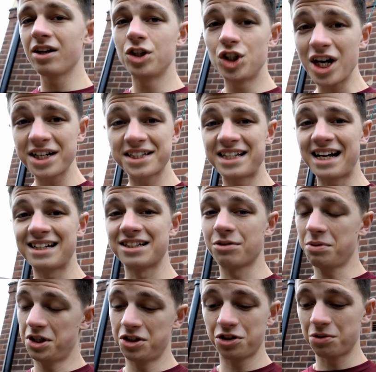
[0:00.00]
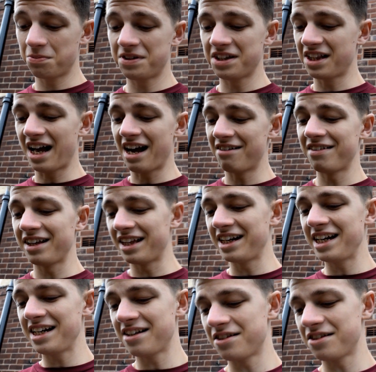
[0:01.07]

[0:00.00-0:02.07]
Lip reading: jack stands, which is something that I really needed,